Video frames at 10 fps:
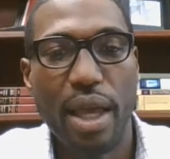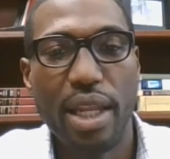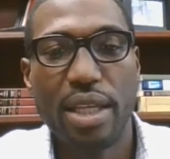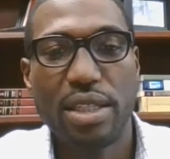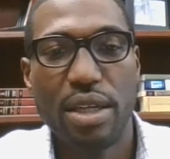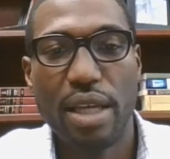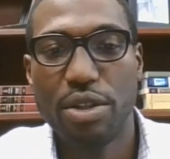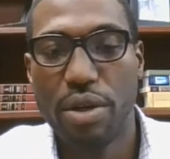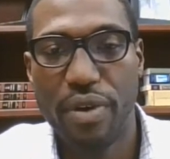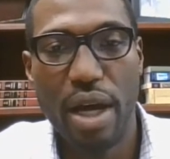any
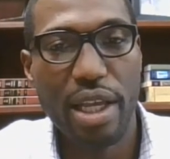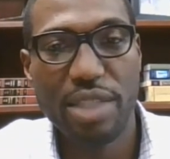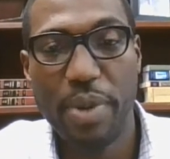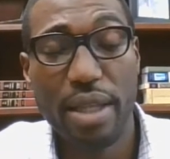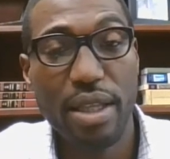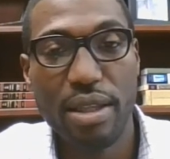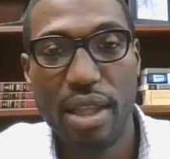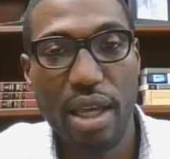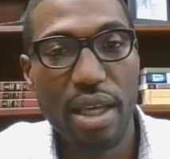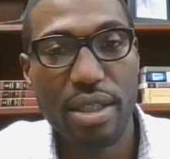sort of unexpected
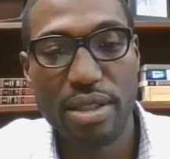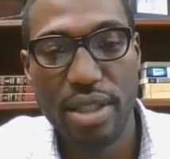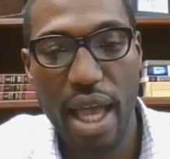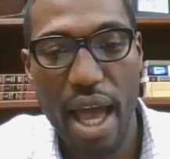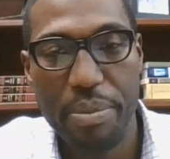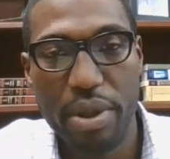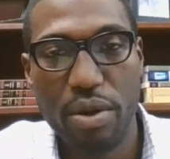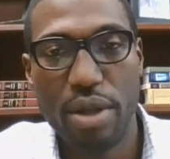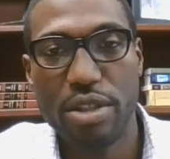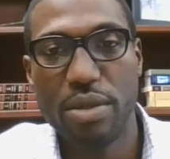things that happen
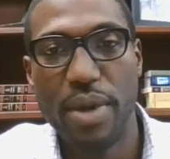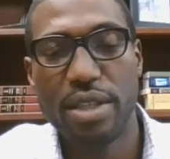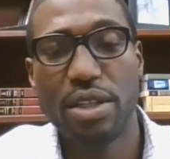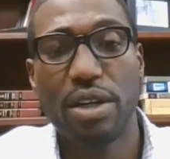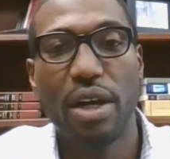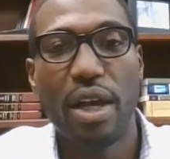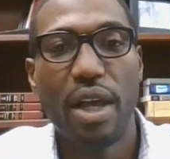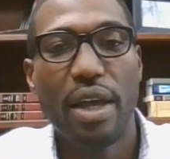throughout the semester,